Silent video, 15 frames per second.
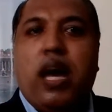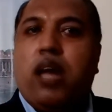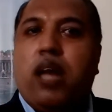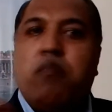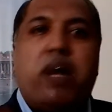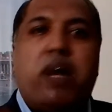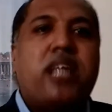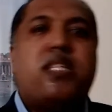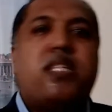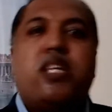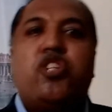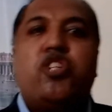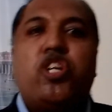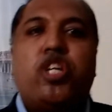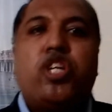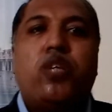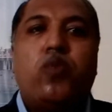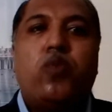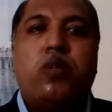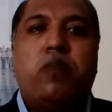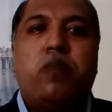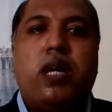And my
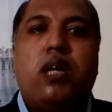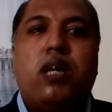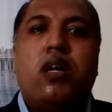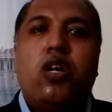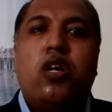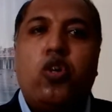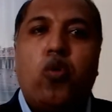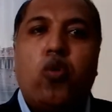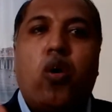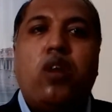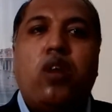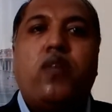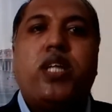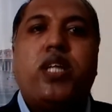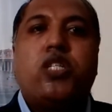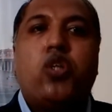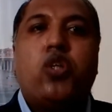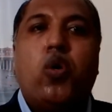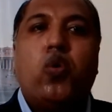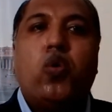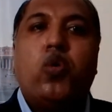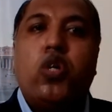suggestion would be you always
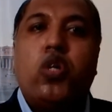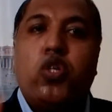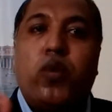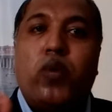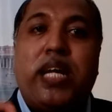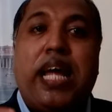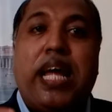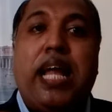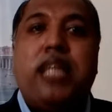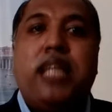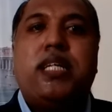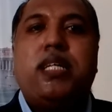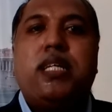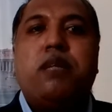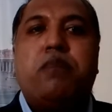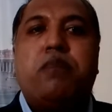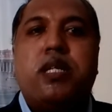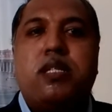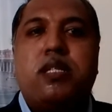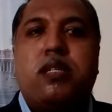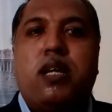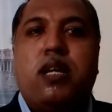go to an elderly
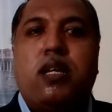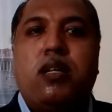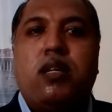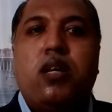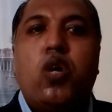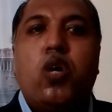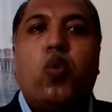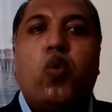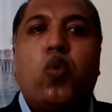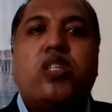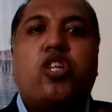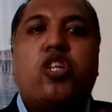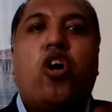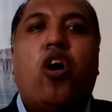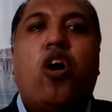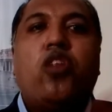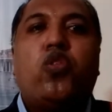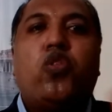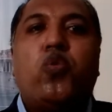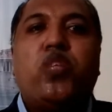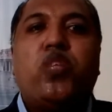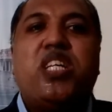person who has
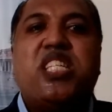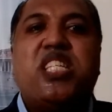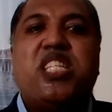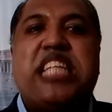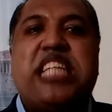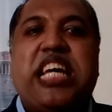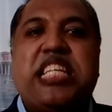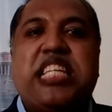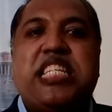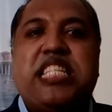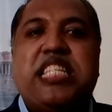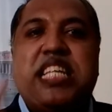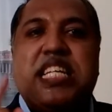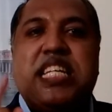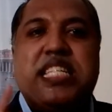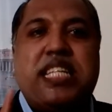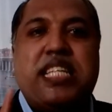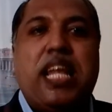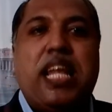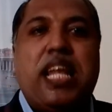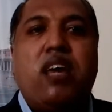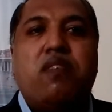gone through these stages in his
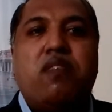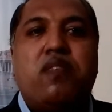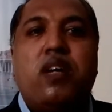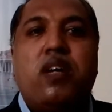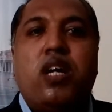life